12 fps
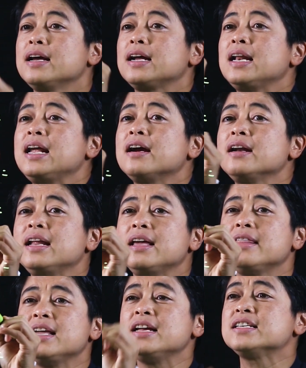clearly
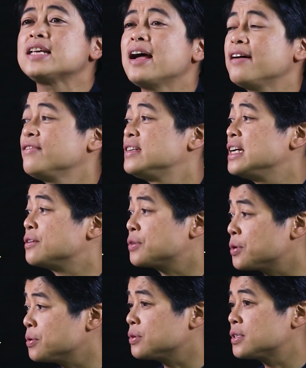these have
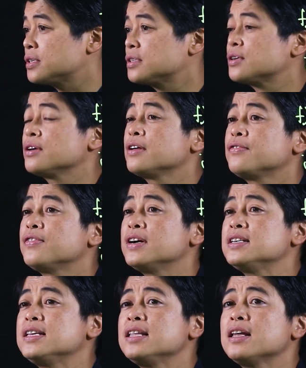zeros. So the
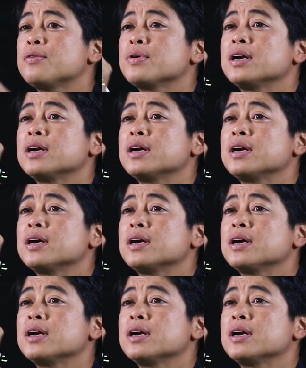first thing that